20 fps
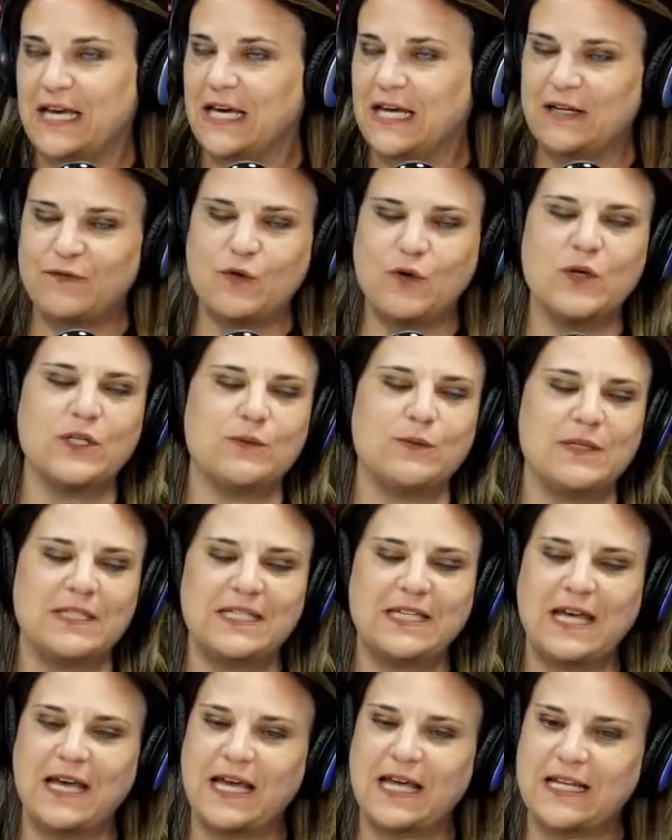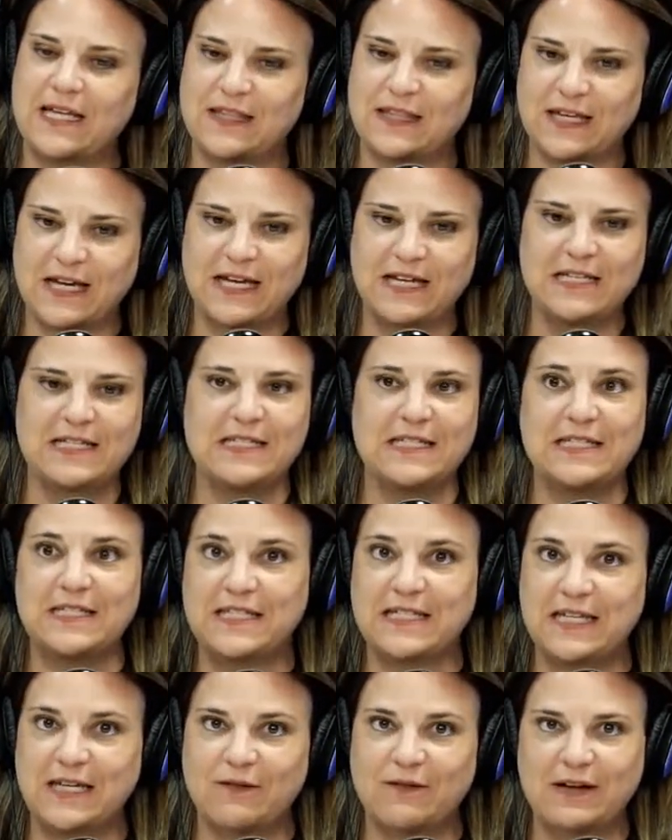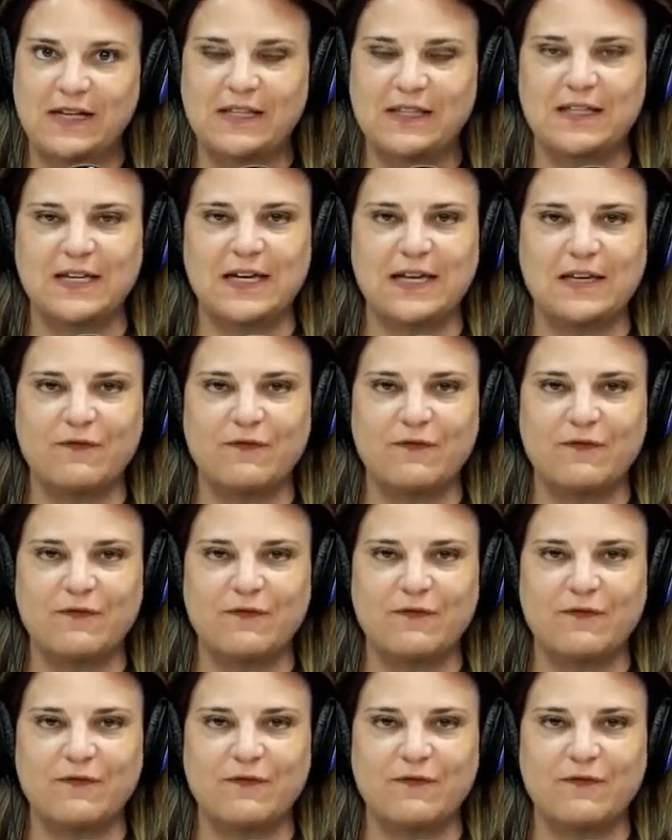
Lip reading: And of course we say anything I didn't see or anything